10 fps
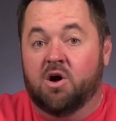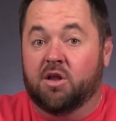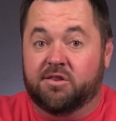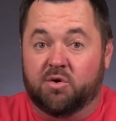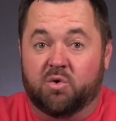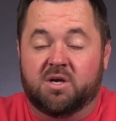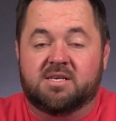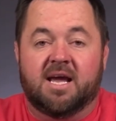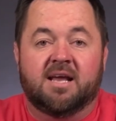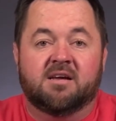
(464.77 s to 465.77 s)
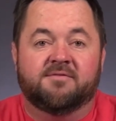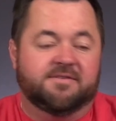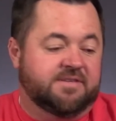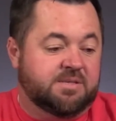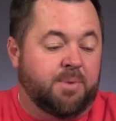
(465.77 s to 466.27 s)
authoritative,
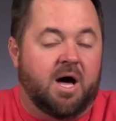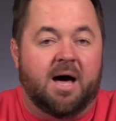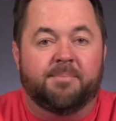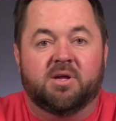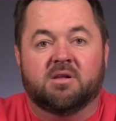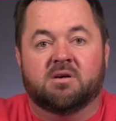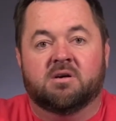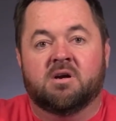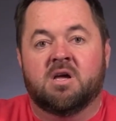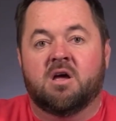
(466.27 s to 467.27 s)
if it's popular,